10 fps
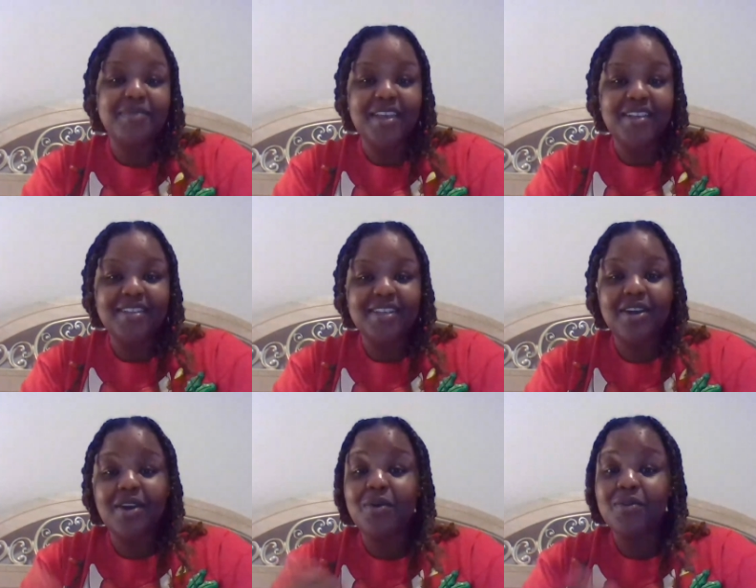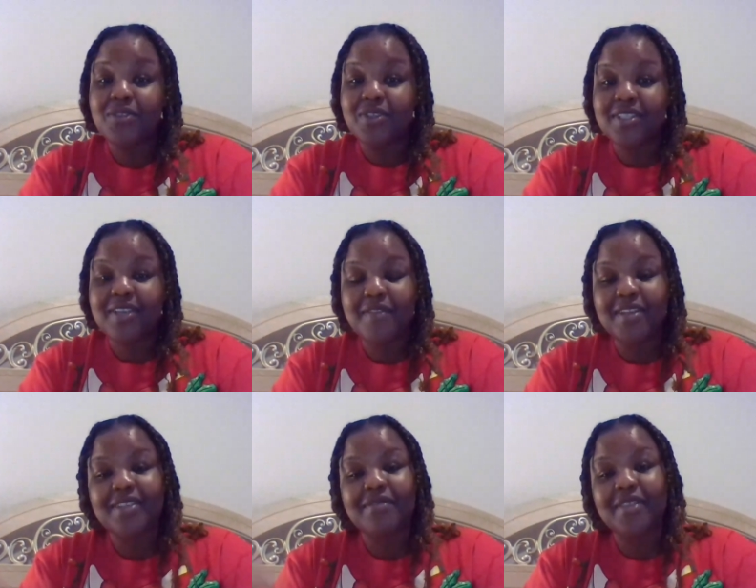things because our culture is definitely
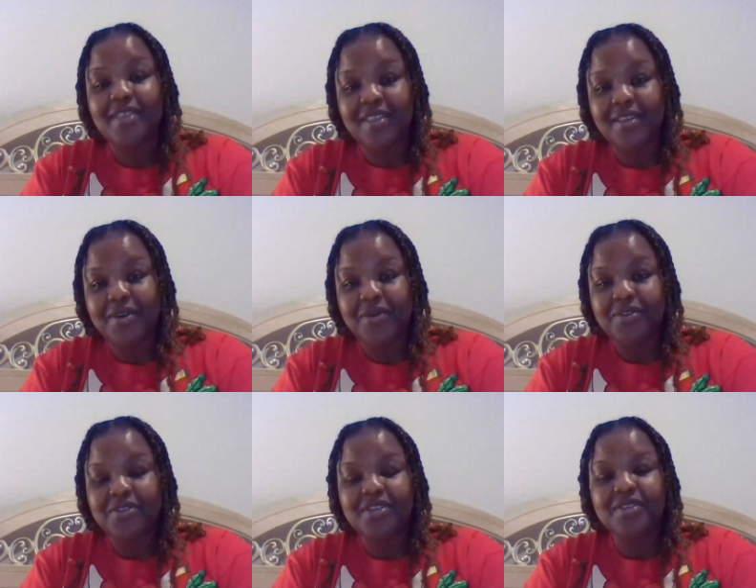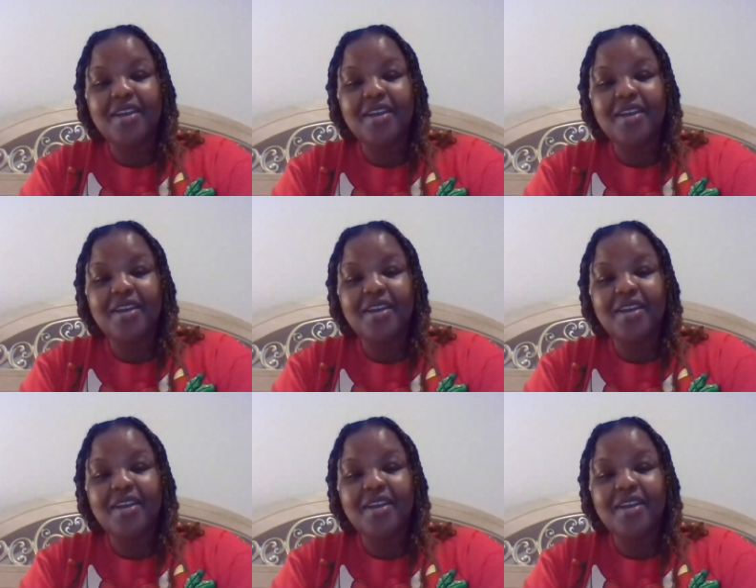different than their culture.